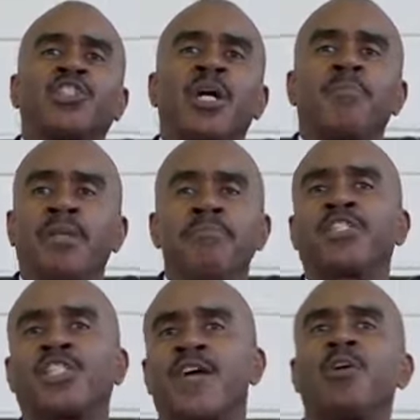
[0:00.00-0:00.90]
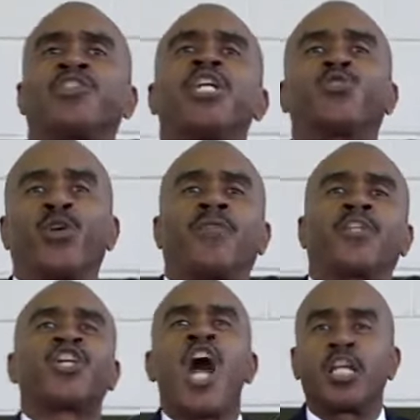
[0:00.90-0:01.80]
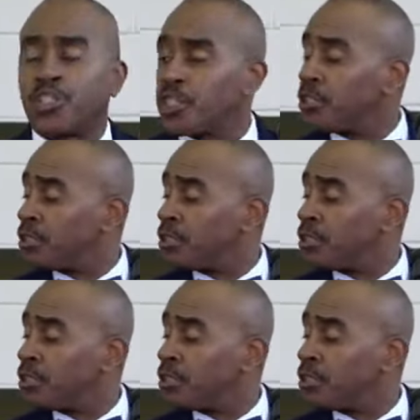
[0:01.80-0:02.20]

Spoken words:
stood up in the midst of was Israel, the church.